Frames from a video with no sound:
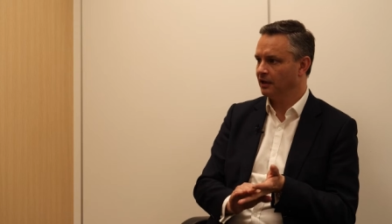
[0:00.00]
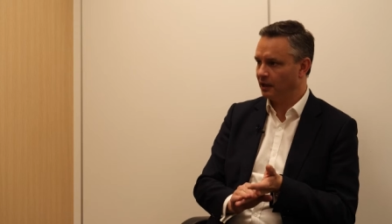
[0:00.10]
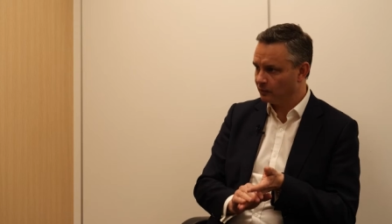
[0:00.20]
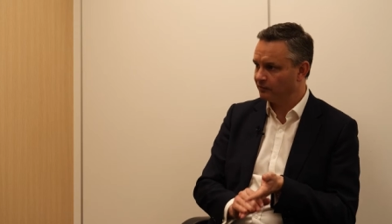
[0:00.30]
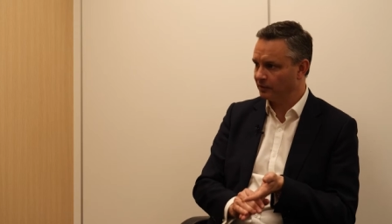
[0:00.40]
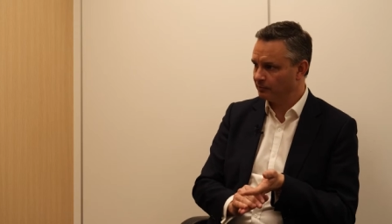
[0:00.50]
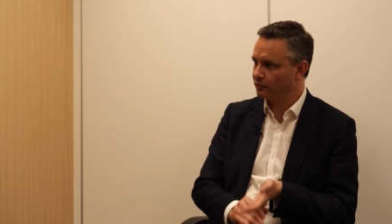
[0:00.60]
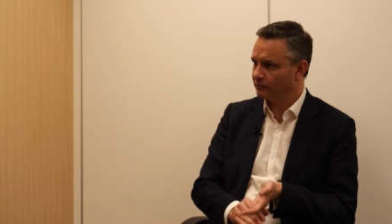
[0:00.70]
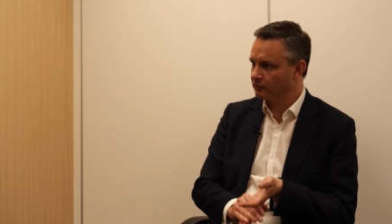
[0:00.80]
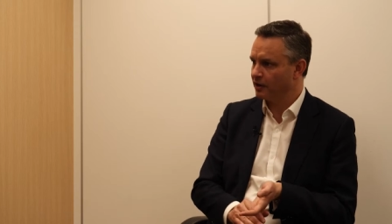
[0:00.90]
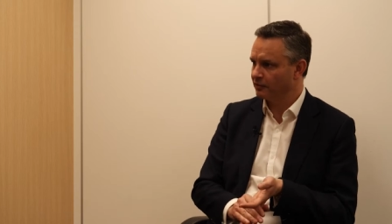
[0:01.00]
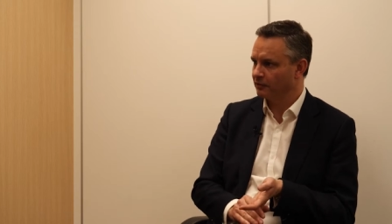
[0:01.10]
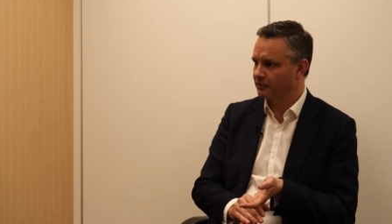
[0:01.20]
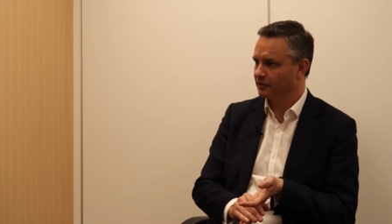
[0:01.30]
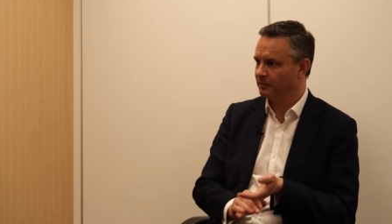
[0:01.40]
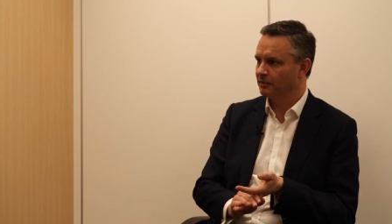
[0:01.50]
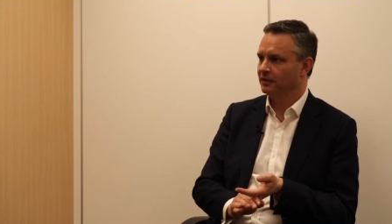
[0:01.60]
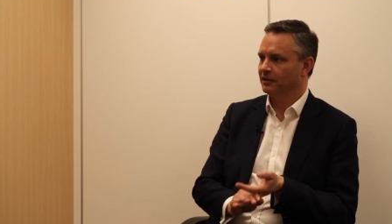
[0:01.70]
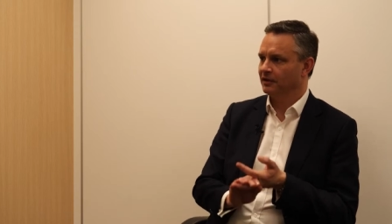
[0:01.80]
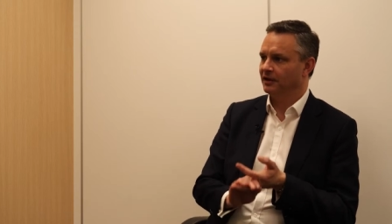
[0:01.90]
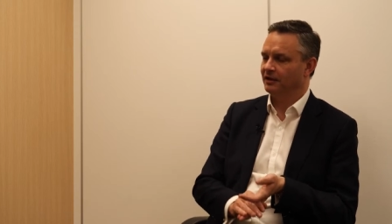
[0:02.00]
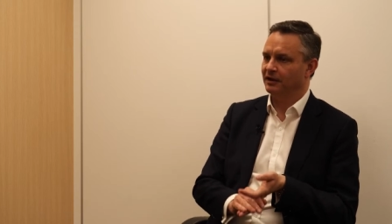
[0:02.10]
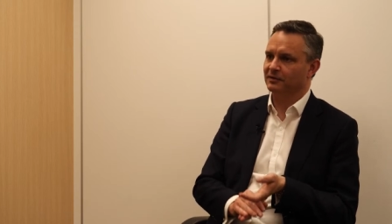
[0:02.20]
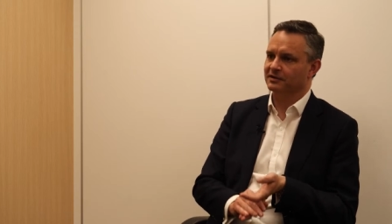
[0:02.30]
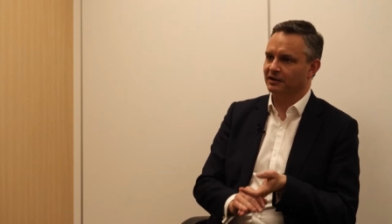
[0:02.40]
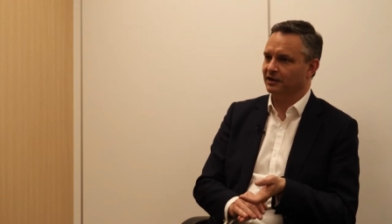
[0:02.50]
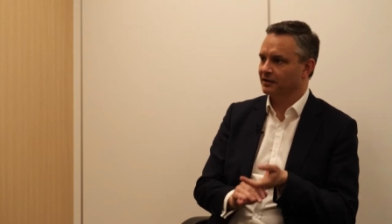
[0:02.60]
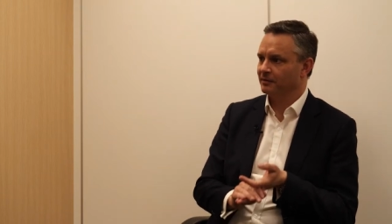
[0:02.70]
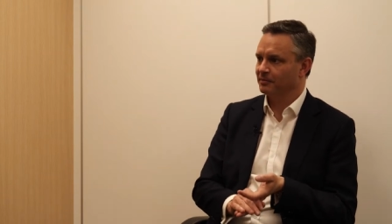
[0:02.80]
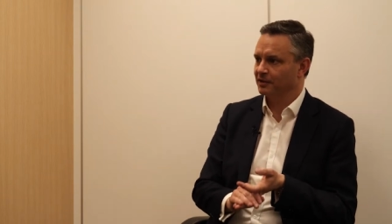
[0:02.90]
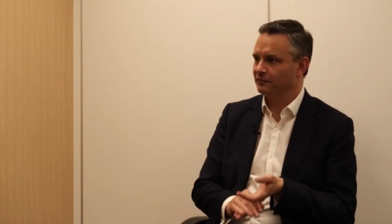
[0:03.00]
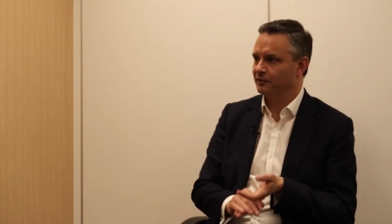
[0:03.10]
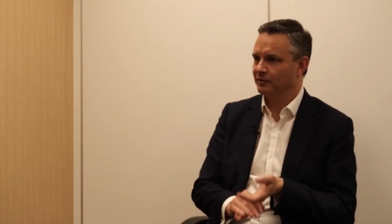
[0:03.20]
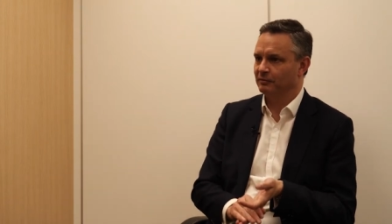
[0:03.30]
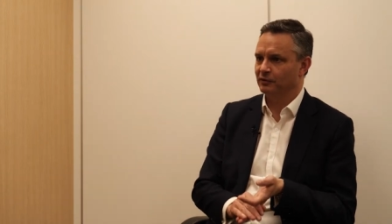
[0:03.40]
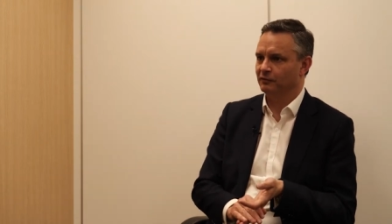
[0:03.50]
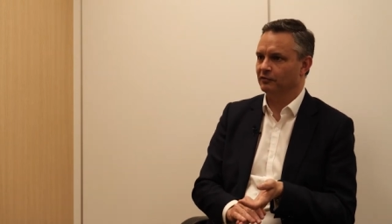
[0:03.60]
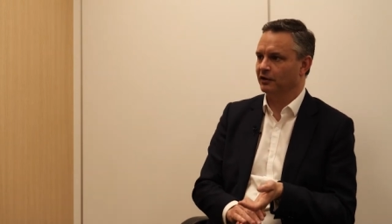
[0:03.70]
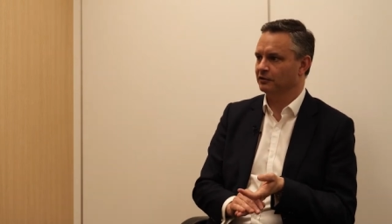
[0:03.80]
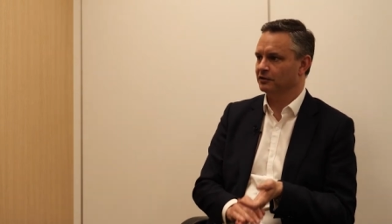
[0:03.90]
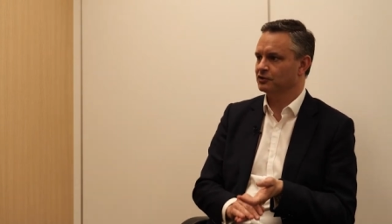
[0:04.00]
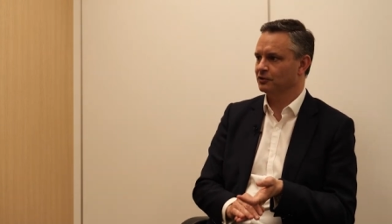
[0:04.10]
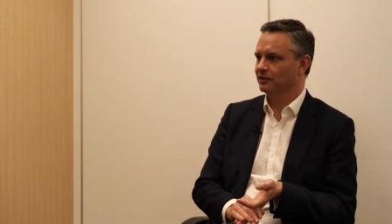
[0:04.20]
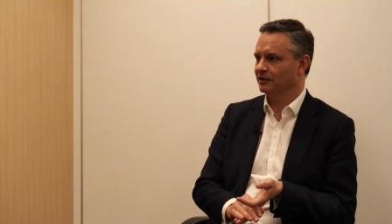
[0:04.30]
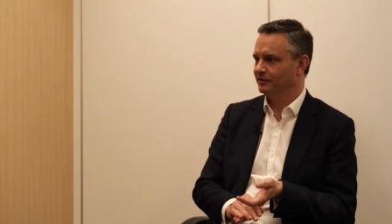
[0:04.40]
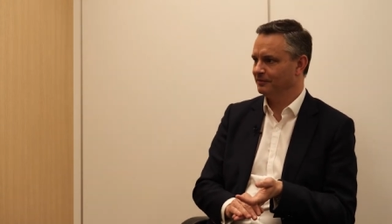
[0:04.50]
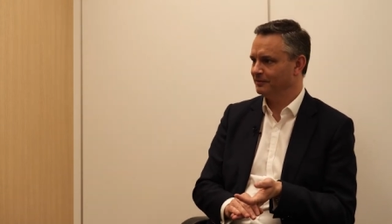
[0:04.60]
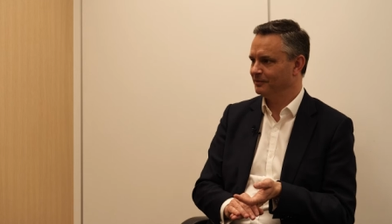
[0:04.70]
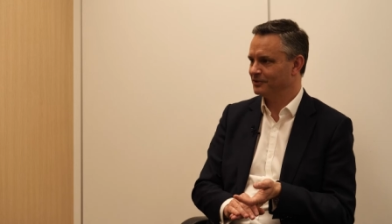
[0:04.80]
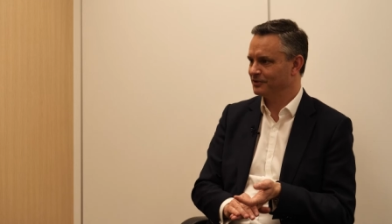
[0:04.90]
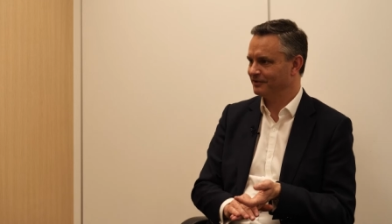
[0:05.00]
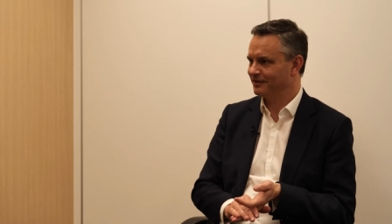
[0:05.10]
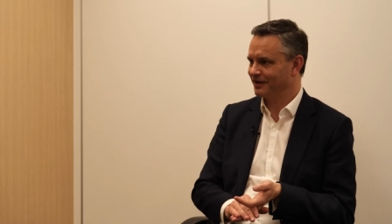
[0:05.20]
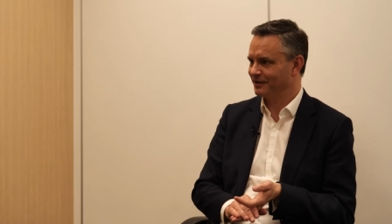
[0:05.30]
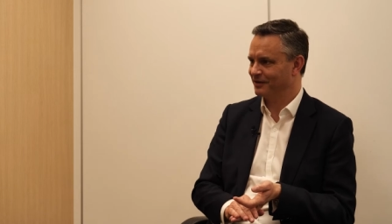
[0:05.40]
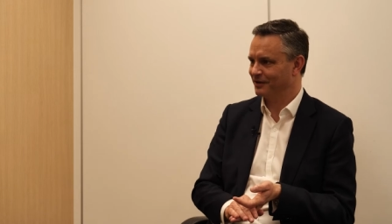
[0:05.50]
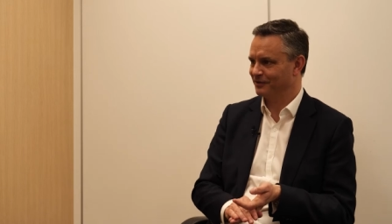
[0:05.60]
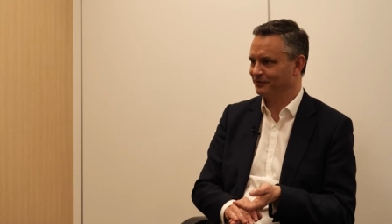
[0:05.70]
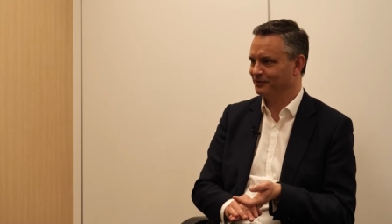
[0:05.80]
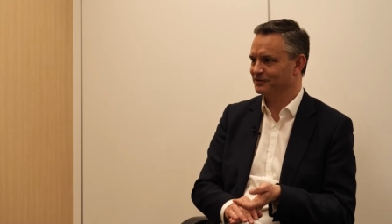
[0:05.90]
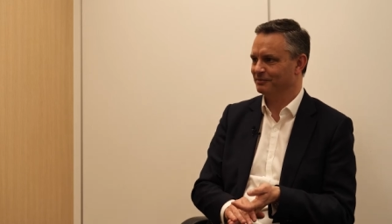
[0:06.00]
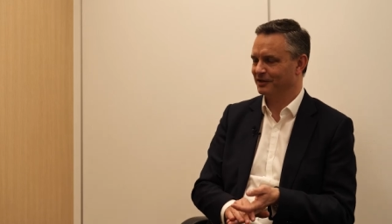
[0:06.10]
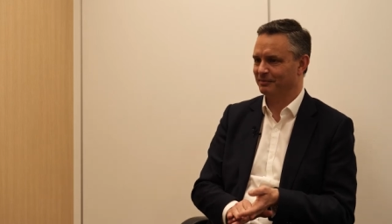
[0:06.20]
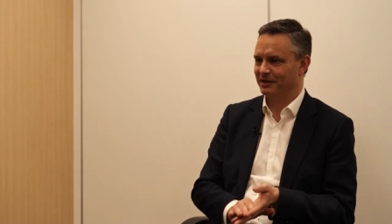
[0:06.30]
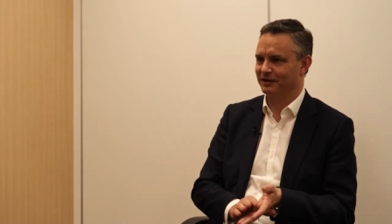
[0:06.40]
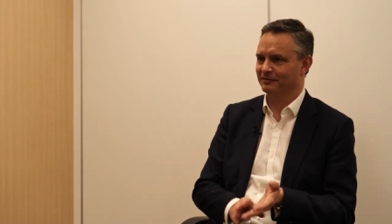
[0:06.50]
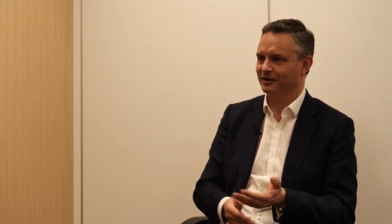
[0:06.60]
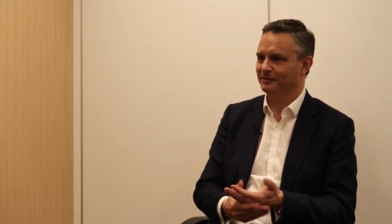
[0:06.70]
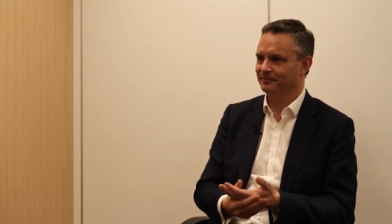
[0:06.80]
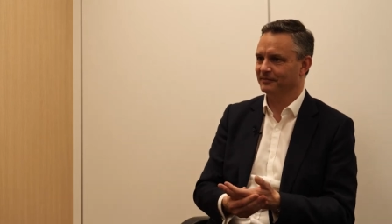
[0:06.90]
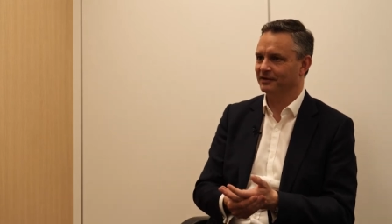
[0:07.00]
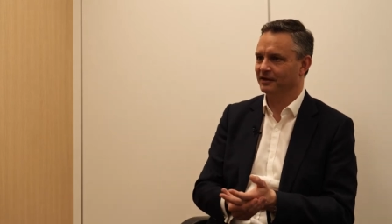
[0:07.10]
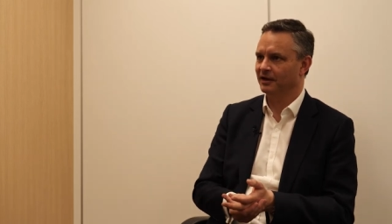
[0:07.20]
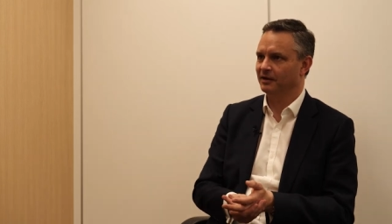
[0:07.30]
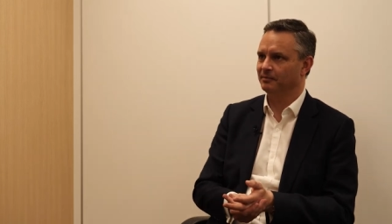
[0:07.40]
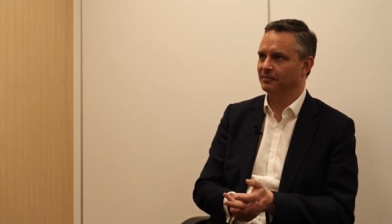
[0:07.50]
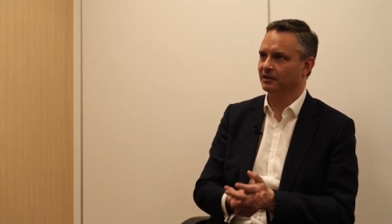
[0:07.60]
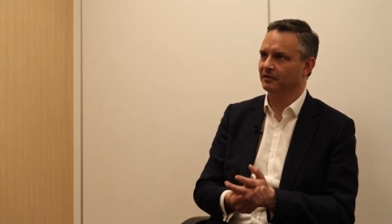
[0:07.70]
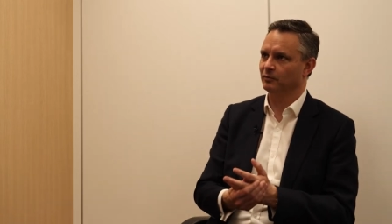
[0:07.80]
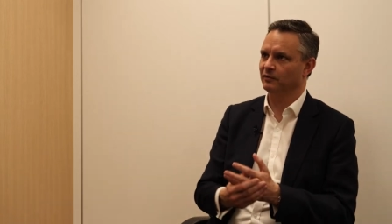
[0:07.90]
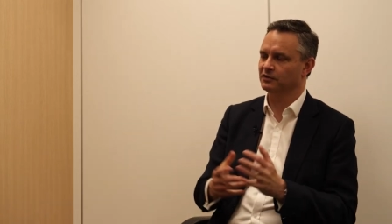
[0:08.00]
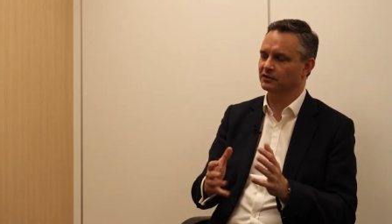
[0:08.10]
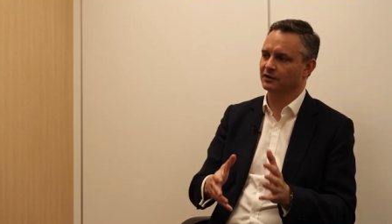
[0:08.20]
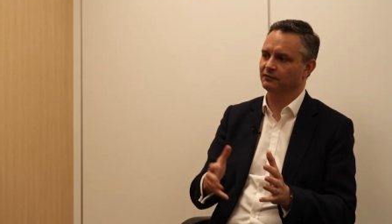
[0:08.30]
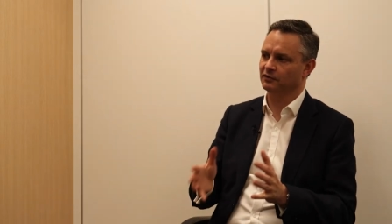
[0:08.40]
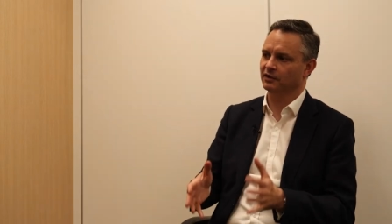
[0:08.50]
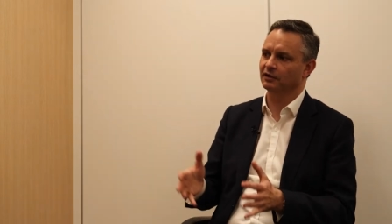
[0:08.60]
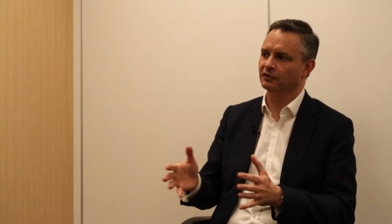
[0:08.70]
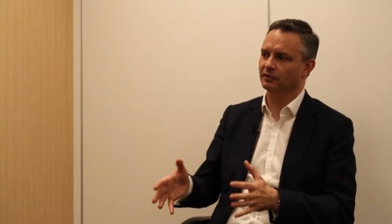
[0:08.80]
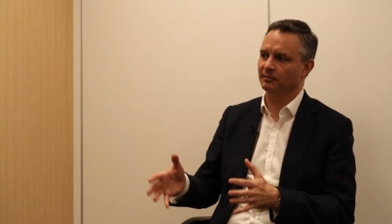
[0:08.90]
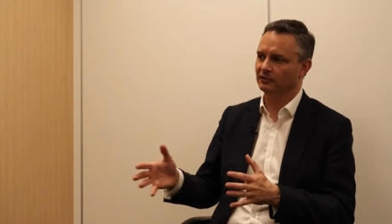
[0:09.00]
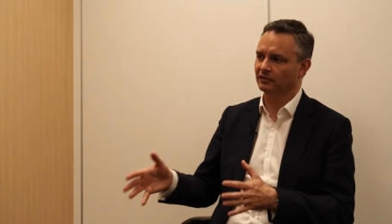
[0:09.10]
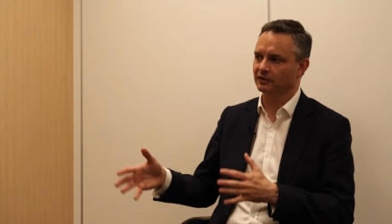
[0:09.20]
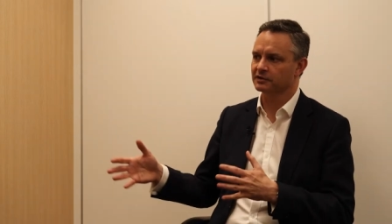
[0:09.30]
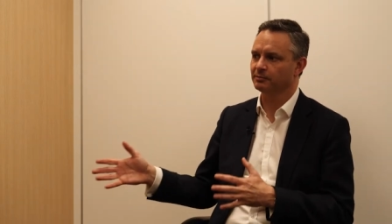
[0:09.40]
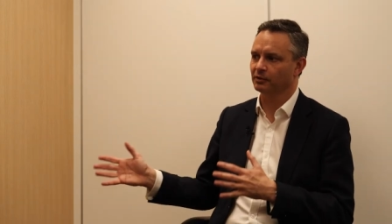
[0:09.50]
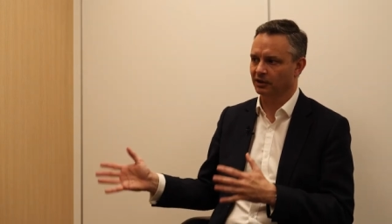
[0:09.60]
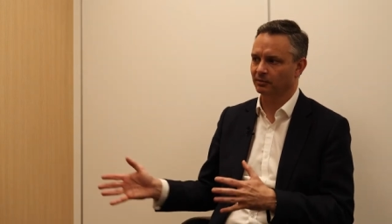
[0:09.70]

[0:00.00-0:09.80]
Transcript: and we've been proved right on them. And now it's kind of like, but if we've been proved right on it, surely we should kind of crack on and do something about it, right? Um, but I, uh, we've just got a very incrementalist body